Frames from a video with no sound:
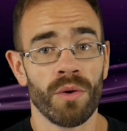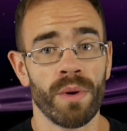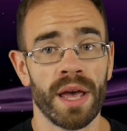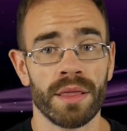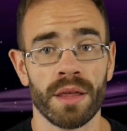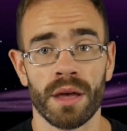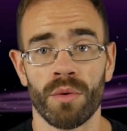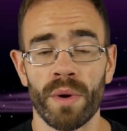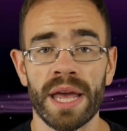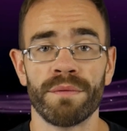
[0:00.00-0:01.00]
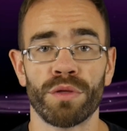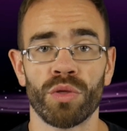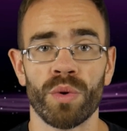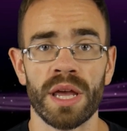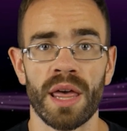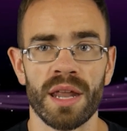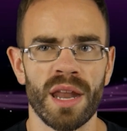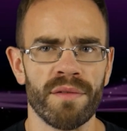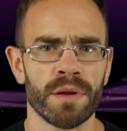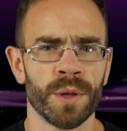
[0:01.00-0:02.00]
when the Wave 3
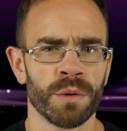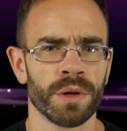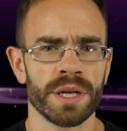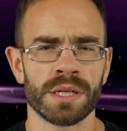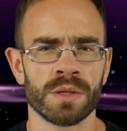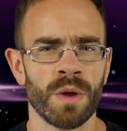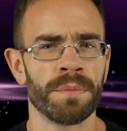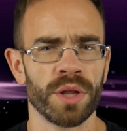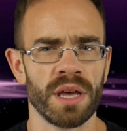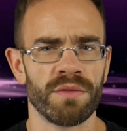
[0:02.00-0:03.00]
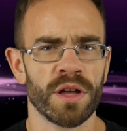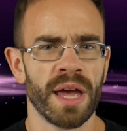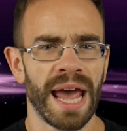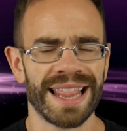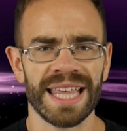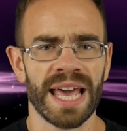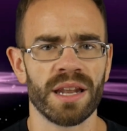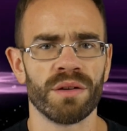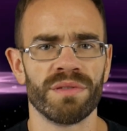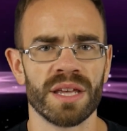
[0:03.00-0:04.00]
inevitably releases, we believe at the
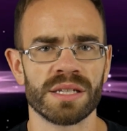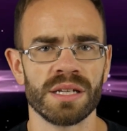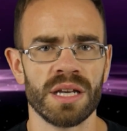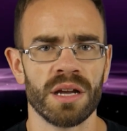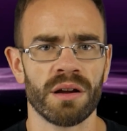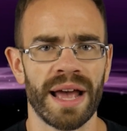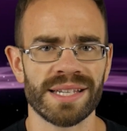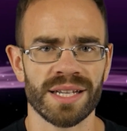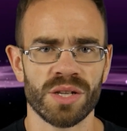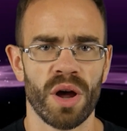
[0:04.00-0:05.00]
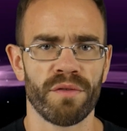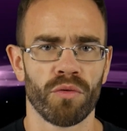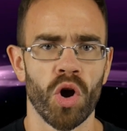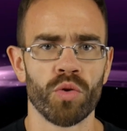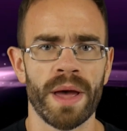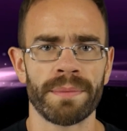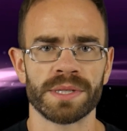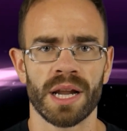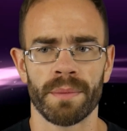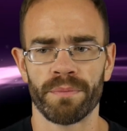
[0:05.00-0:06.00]
end of this year, as they still have a roadmap
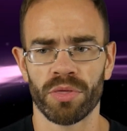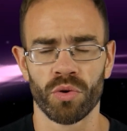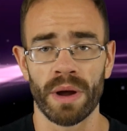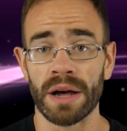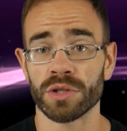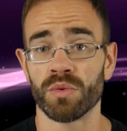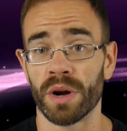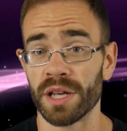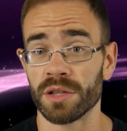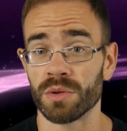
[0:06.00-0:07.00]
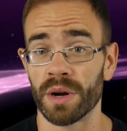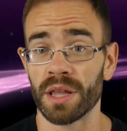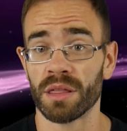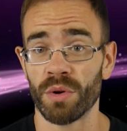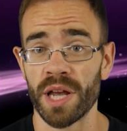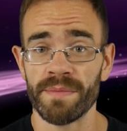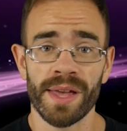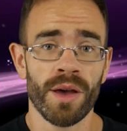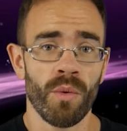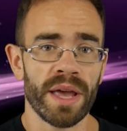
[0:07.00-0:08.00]
set up throughout 2023.
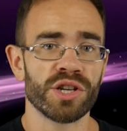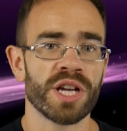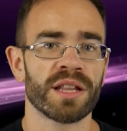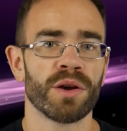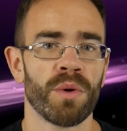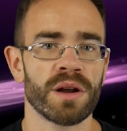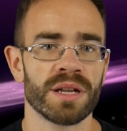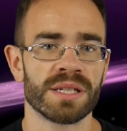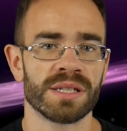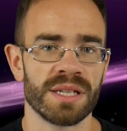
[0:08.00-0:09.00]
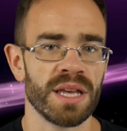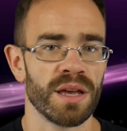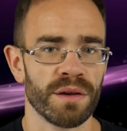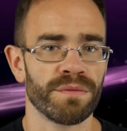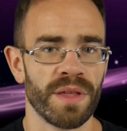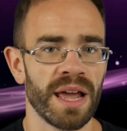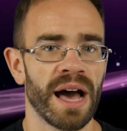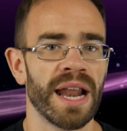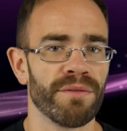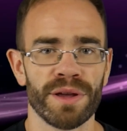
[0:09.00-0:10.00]
We can check their work to see if they
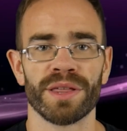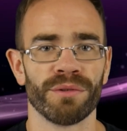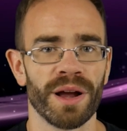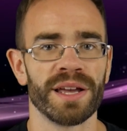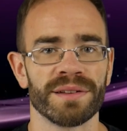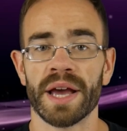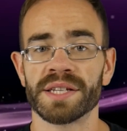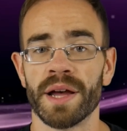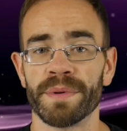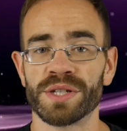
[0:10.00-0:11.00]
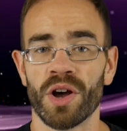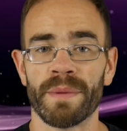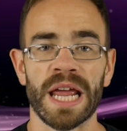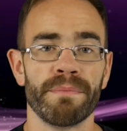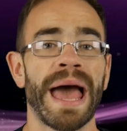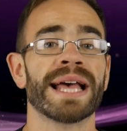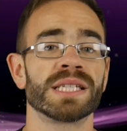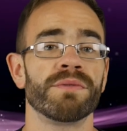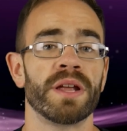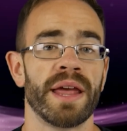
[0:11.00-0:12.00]
got everything right. Next up, let's talk about a
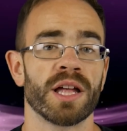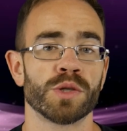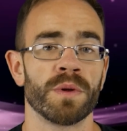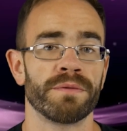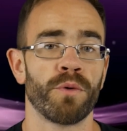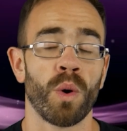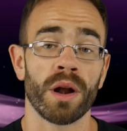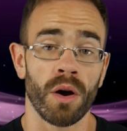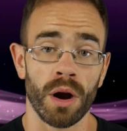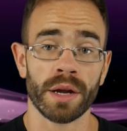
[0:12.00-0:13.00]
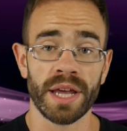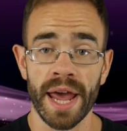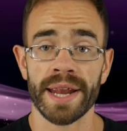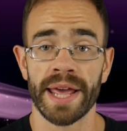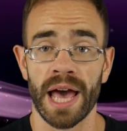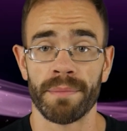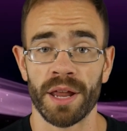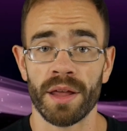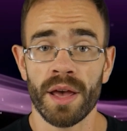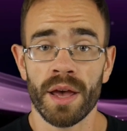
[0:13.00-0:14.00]
massive announcement for an arcade
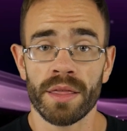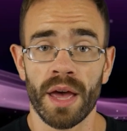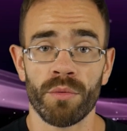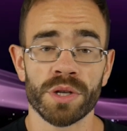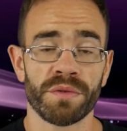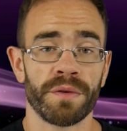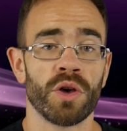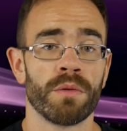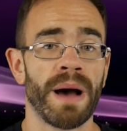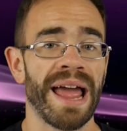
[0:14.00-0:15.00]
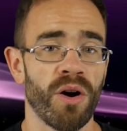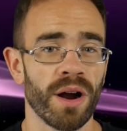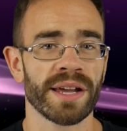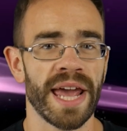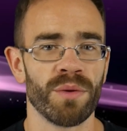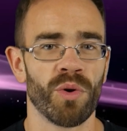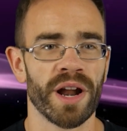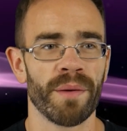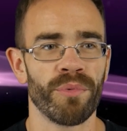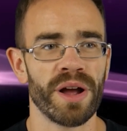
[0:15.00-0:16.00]
cabinet that was revealed by Arcade
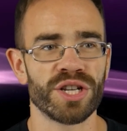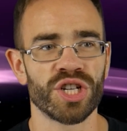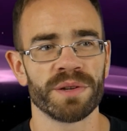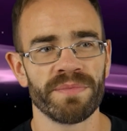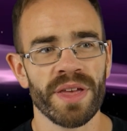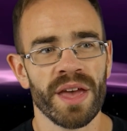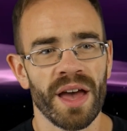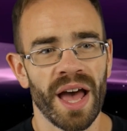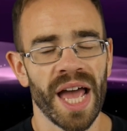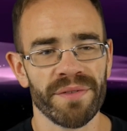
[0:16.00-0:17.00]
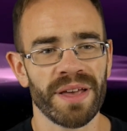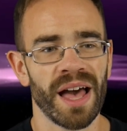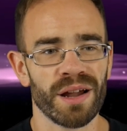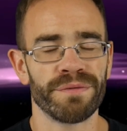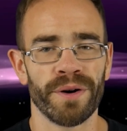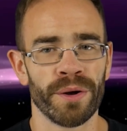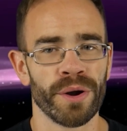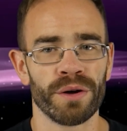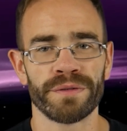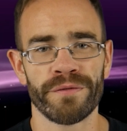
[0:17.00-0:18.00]
1UP, which I've kind of
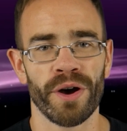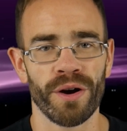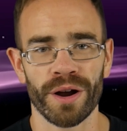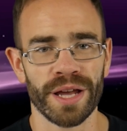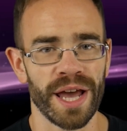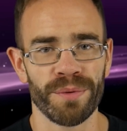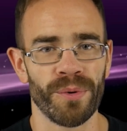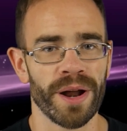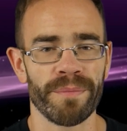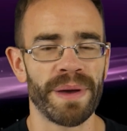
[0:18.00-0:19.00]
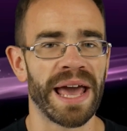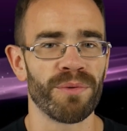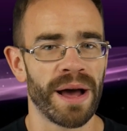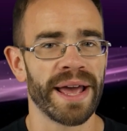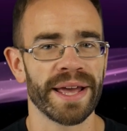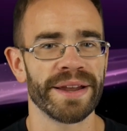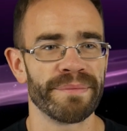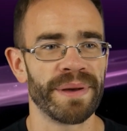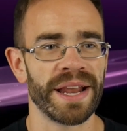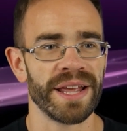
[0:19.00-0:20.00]
fallen off of the Arcade 1UP bandwagon
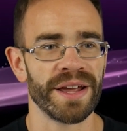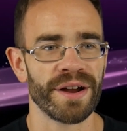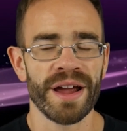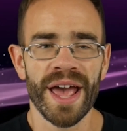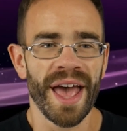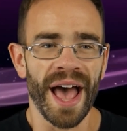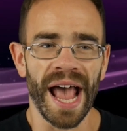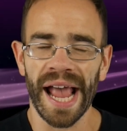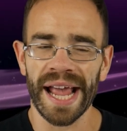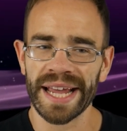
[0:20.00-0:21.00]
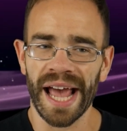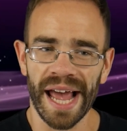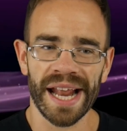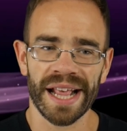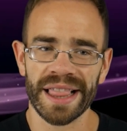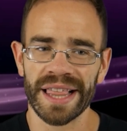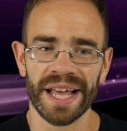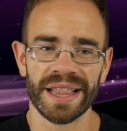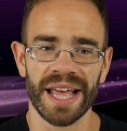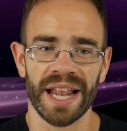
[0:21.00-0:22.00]
a bit here. I, kind of
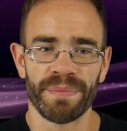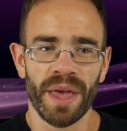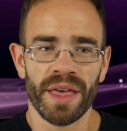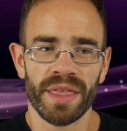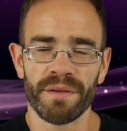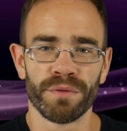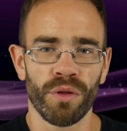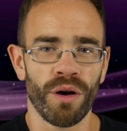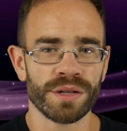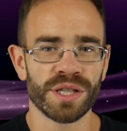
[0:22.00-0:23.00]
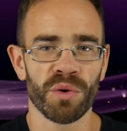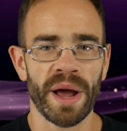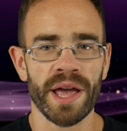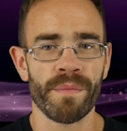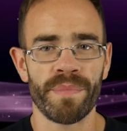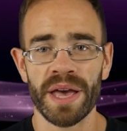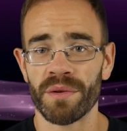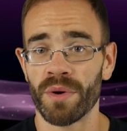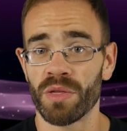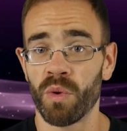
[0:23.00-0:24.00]
think that they've lost their way a
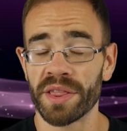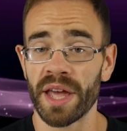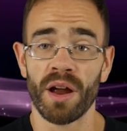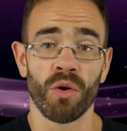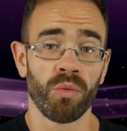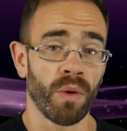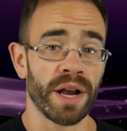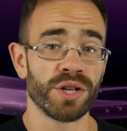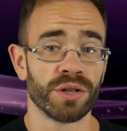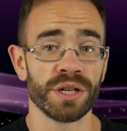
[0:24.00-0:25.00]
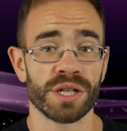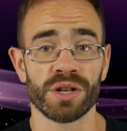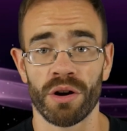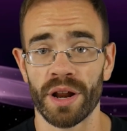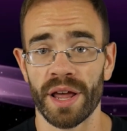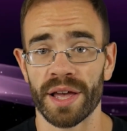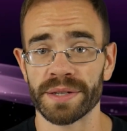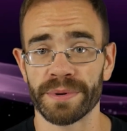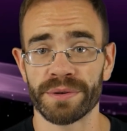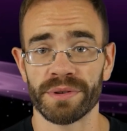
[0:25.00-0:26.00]
bit with what they originally started
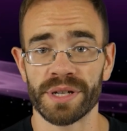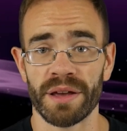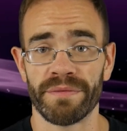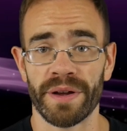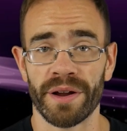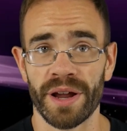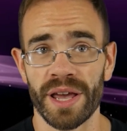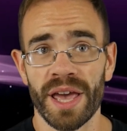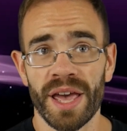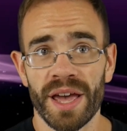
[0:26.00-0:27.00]
as, which was a very